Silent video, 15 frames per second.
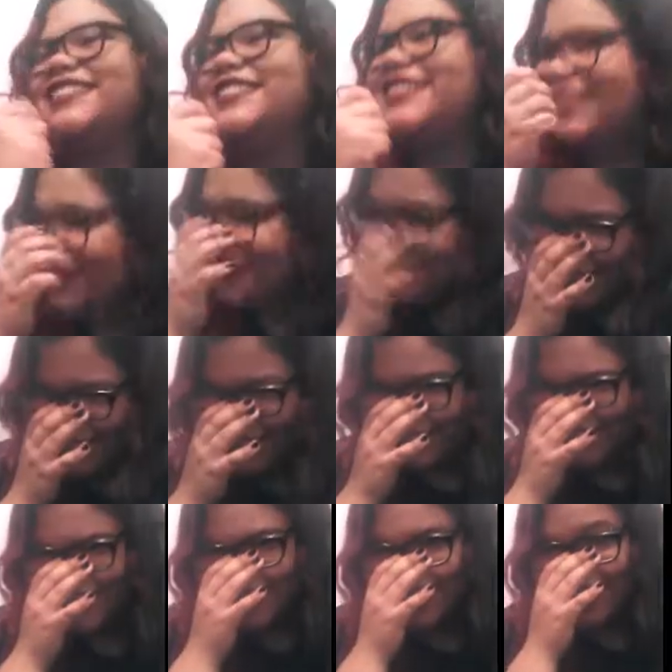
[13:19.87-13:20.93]

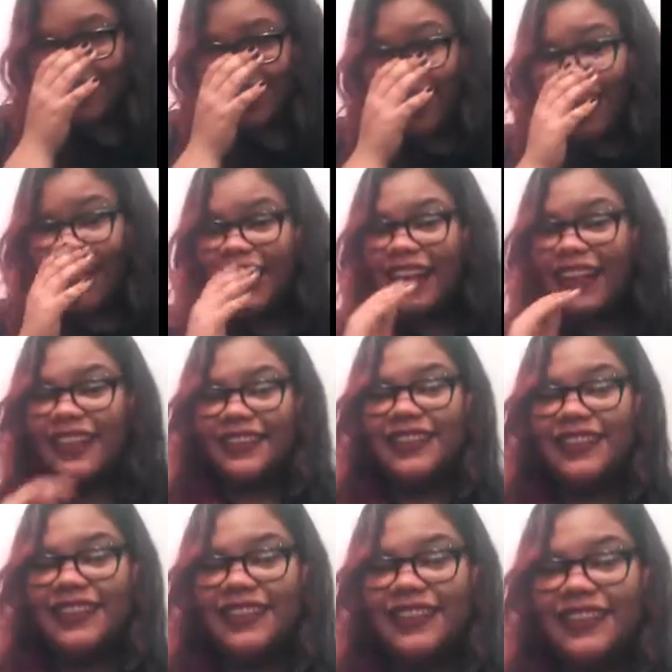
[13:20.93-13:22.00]
Christopher. Oh
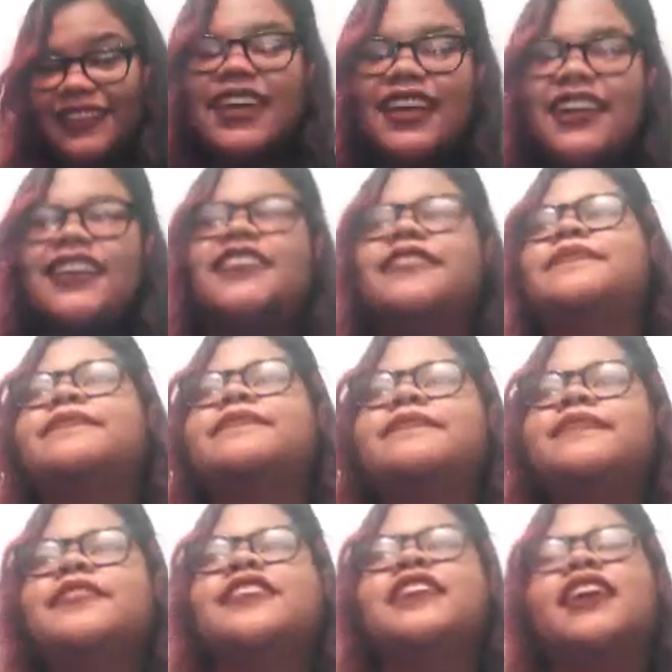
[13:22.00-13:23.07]
my gosh, I
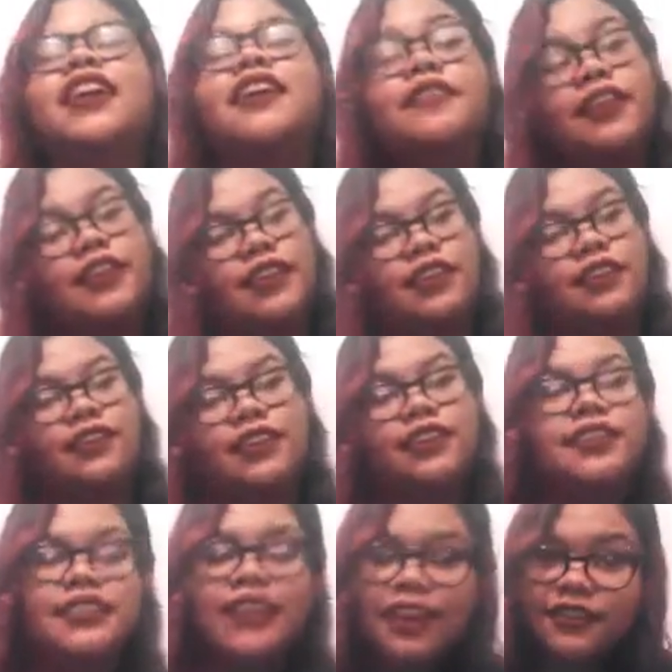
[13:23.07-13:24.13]
have a lot of tattoo ideas.